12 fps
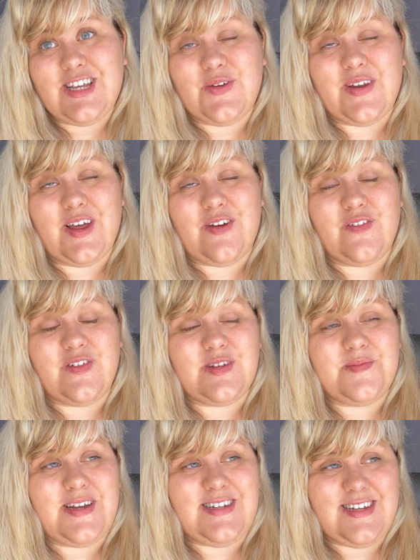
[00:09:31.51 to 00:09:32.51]
You can head over
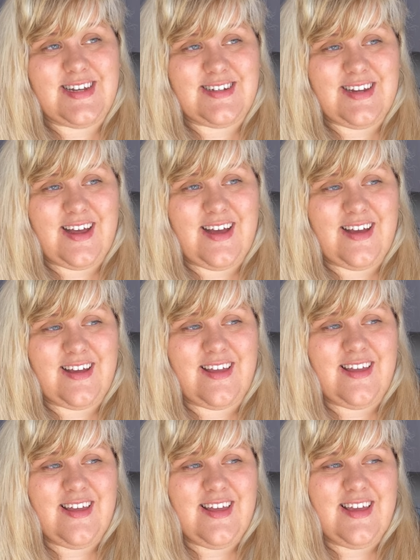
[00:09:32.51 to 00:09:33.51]
to my TikTok,
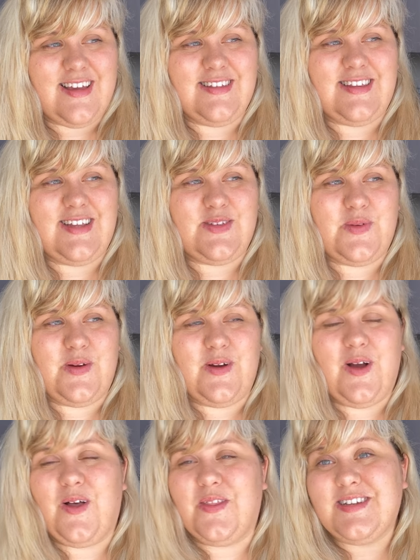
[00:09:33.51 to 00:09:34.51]
because that's
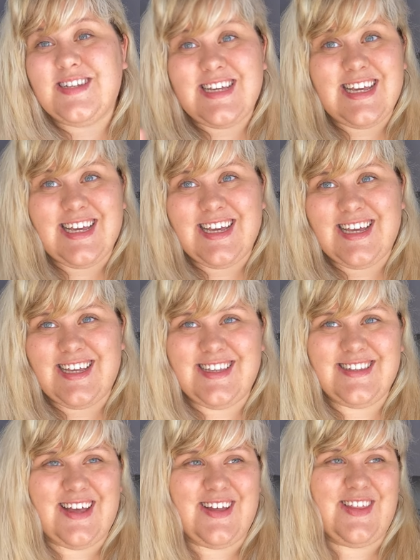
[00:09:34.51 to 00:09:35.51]
where all the tea
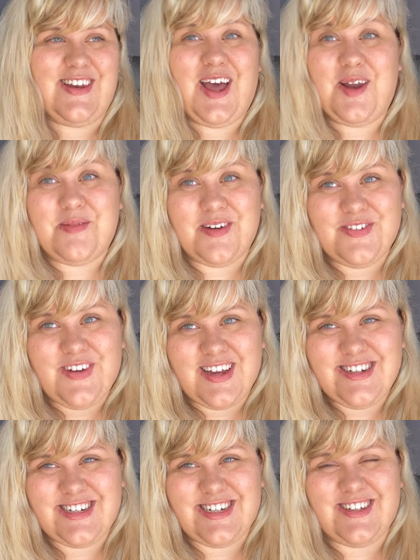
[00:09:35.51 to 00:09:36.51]
is. All the
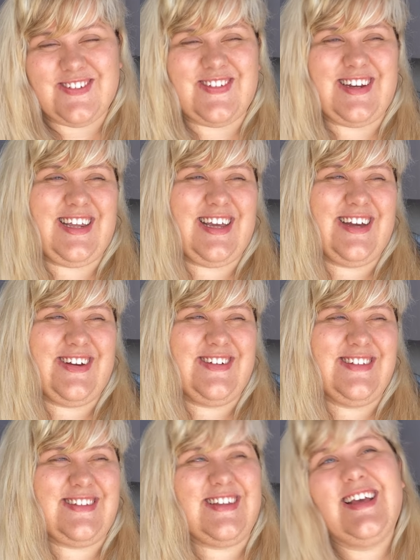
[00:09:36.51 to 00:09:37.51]
non-professional videos